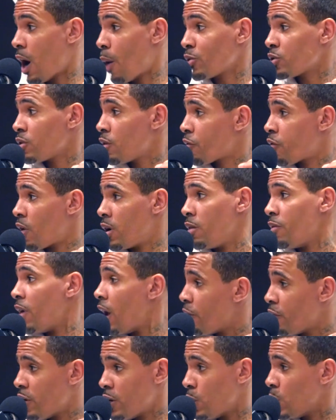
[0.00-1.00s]
I was on the front of
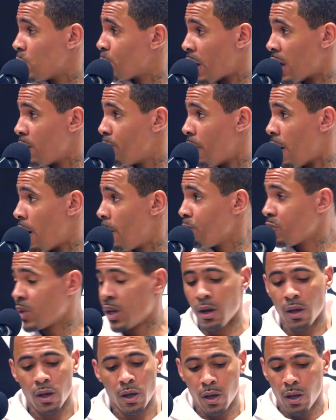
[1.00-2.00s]
every newspaper.
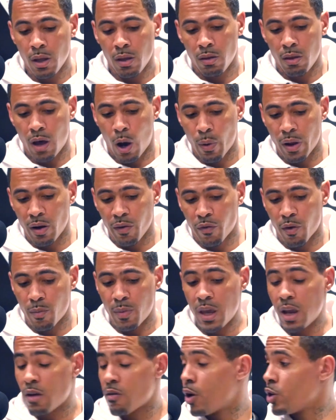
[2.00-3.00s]
I went from
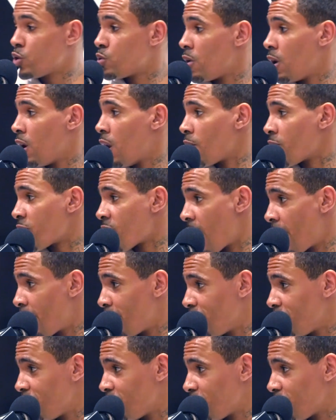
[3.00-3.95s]
hero to a love rat.